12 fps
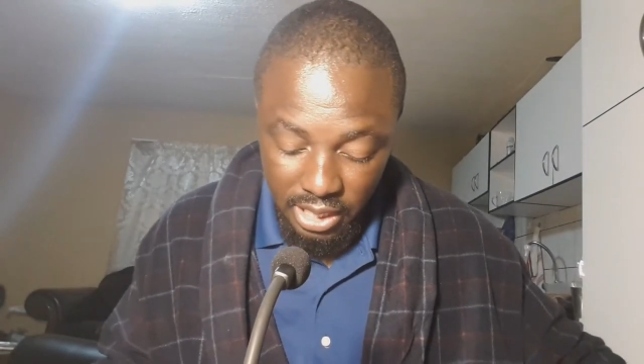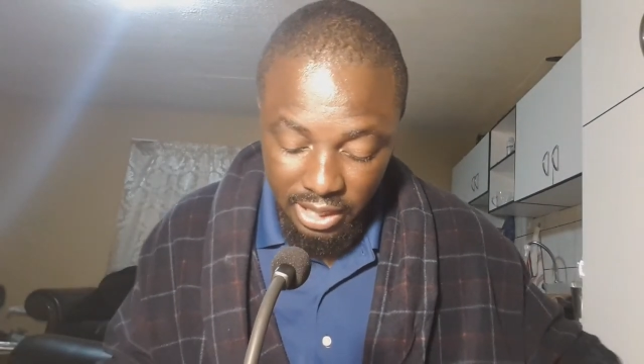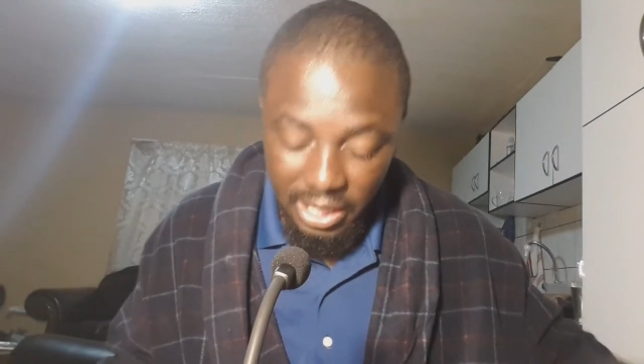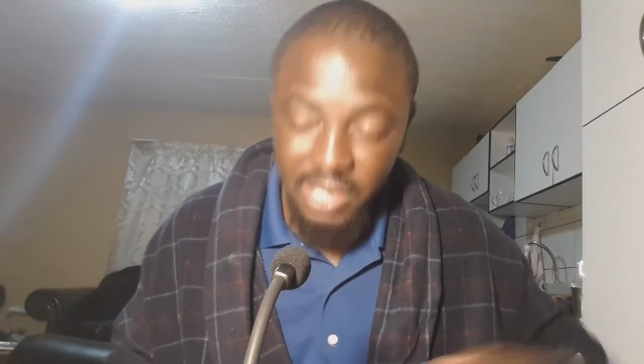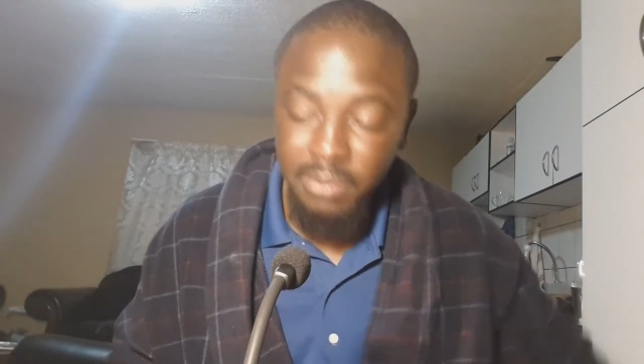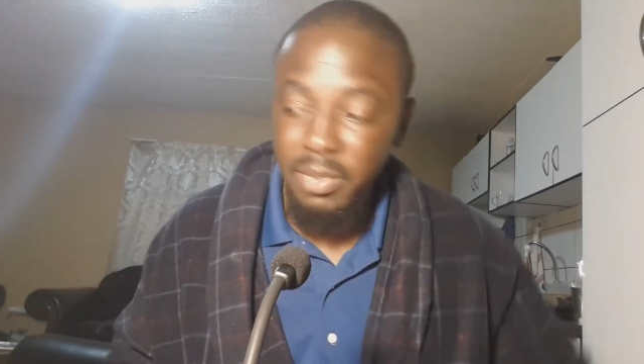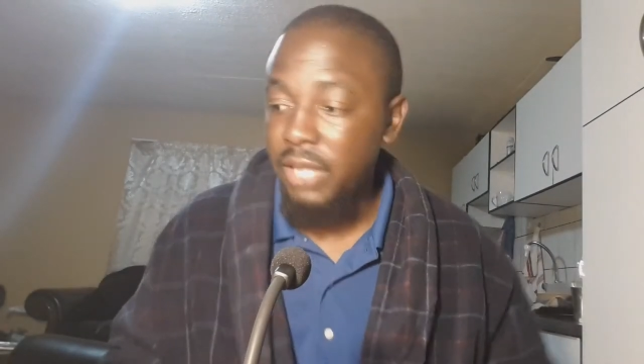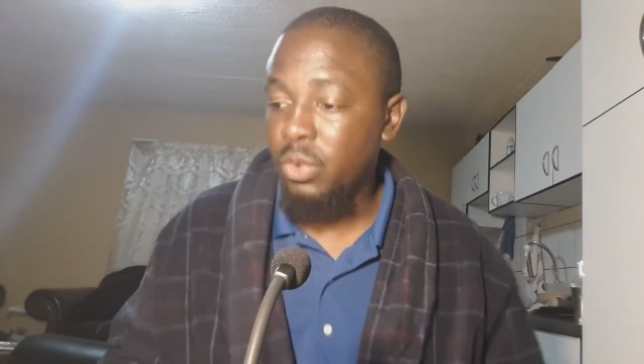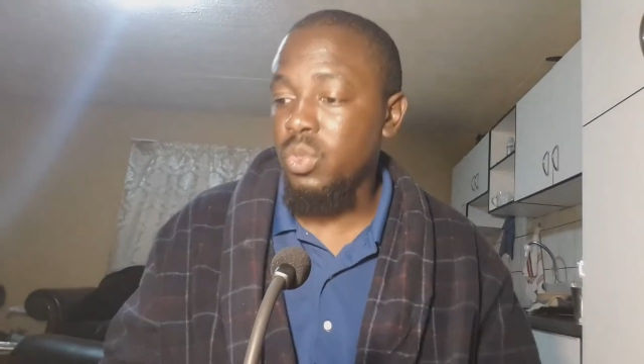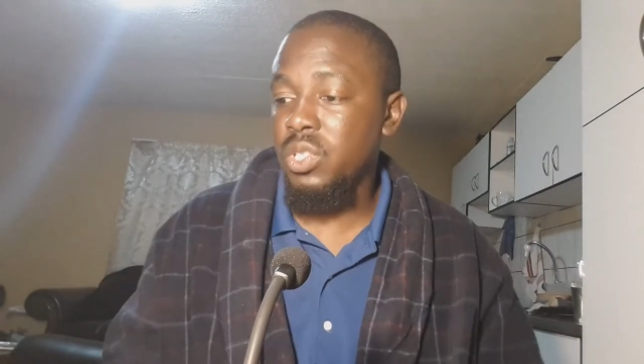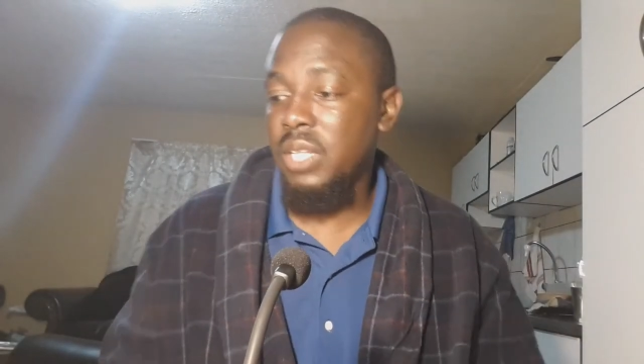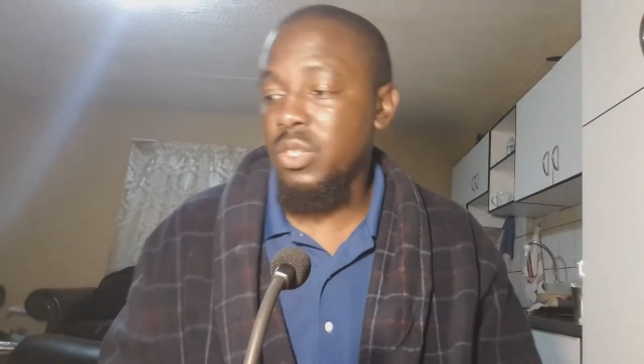And that is my
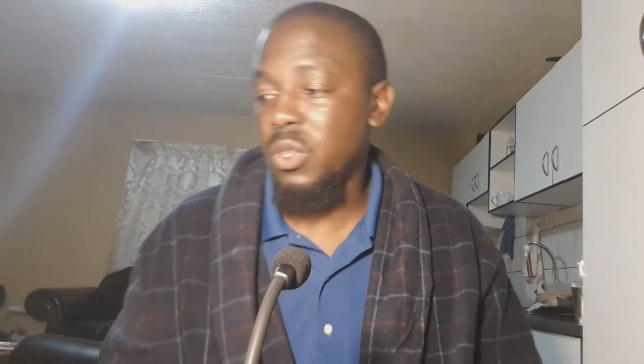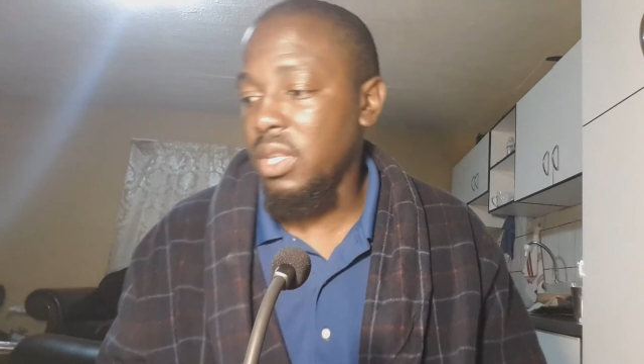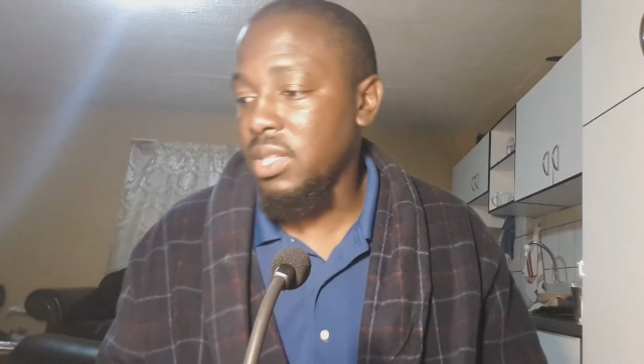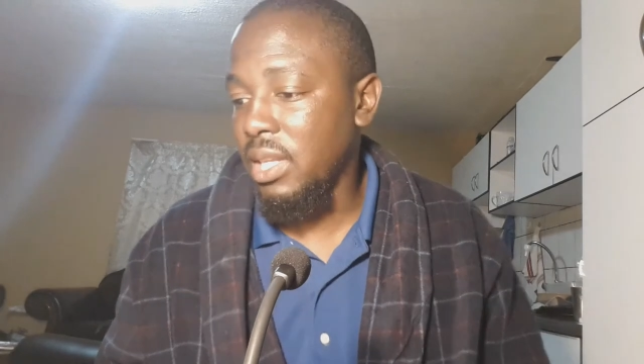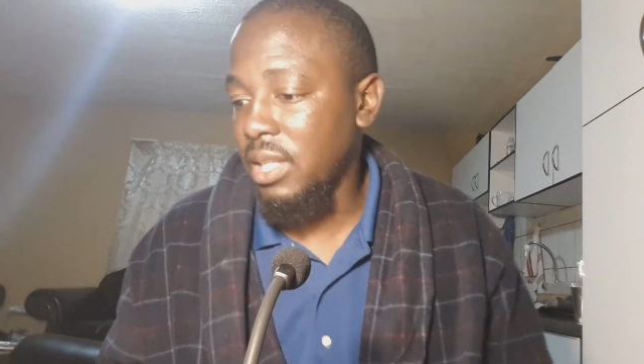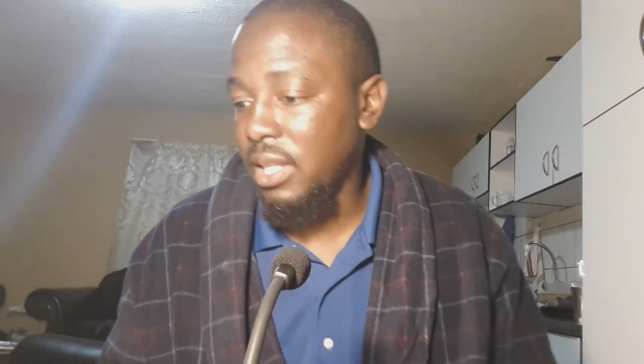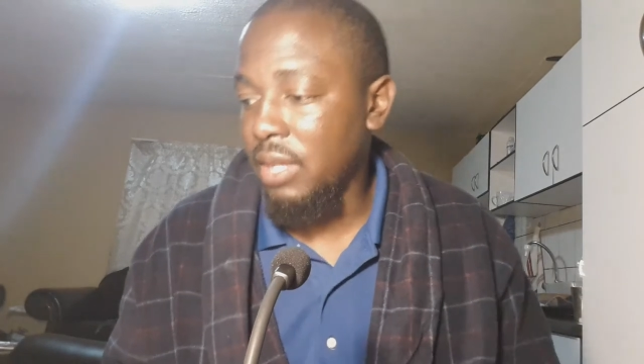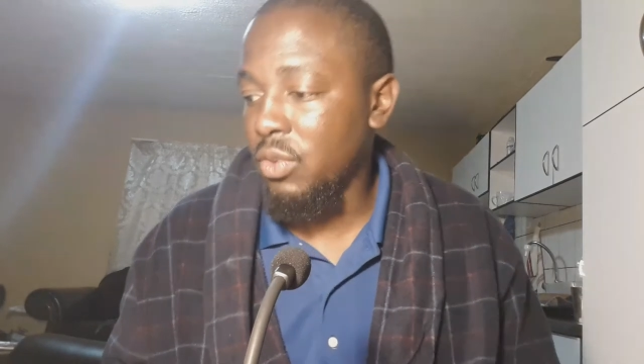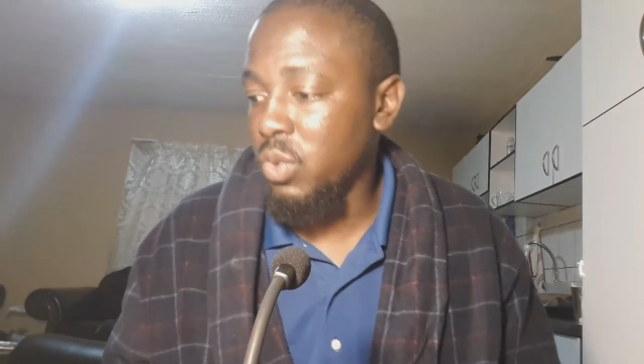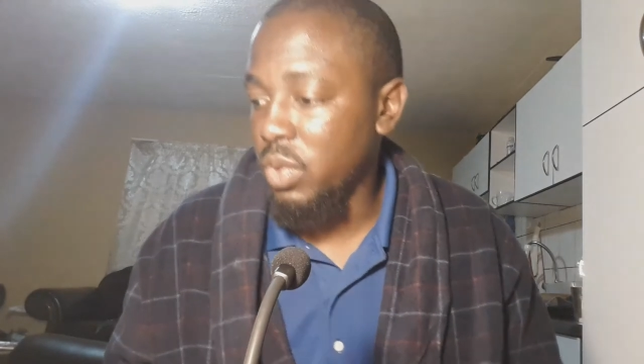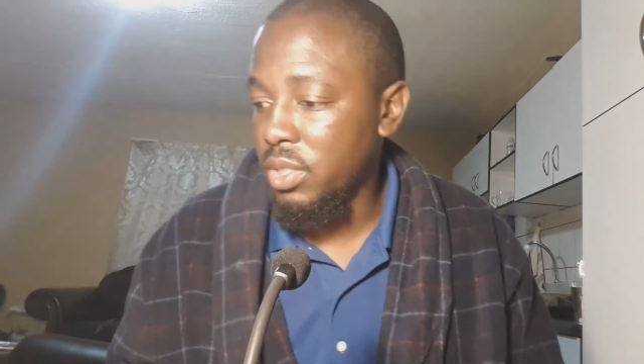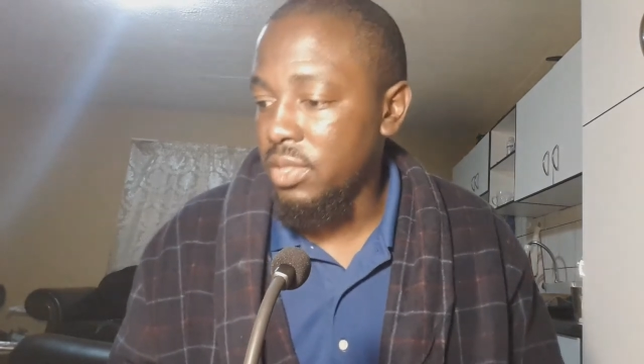2 cents on the Santa
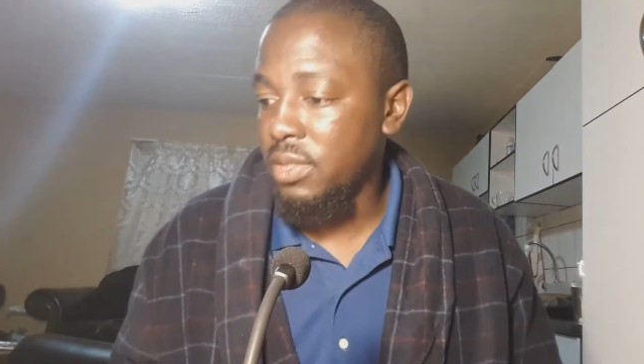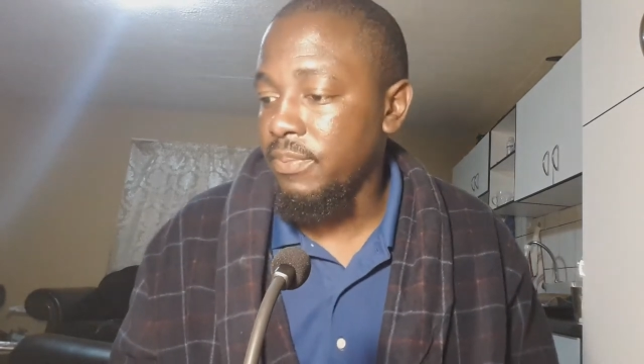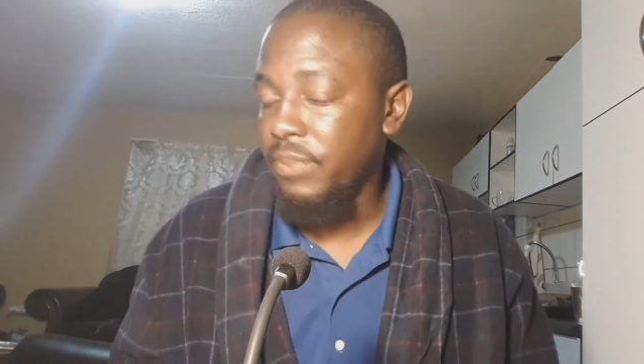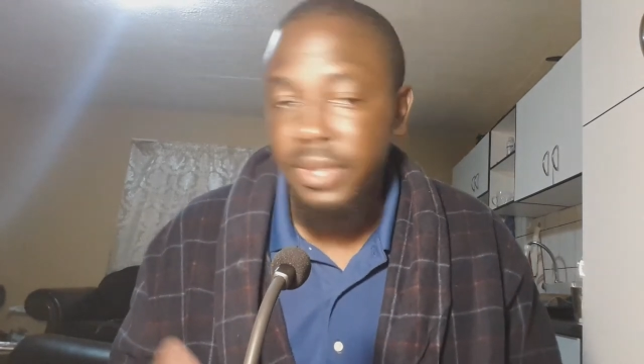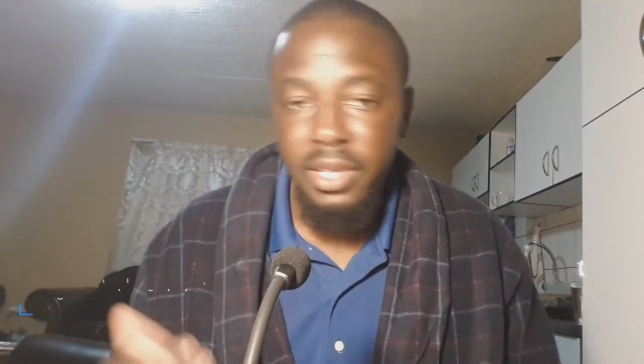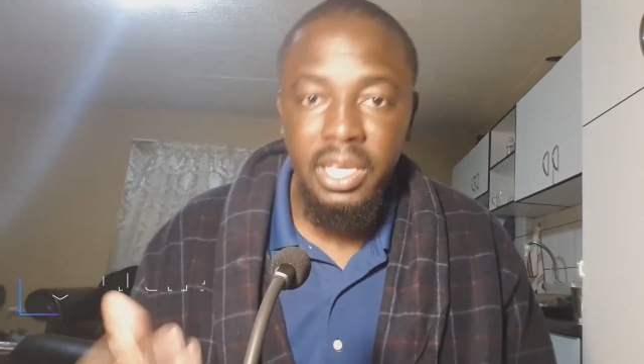Gertrudis.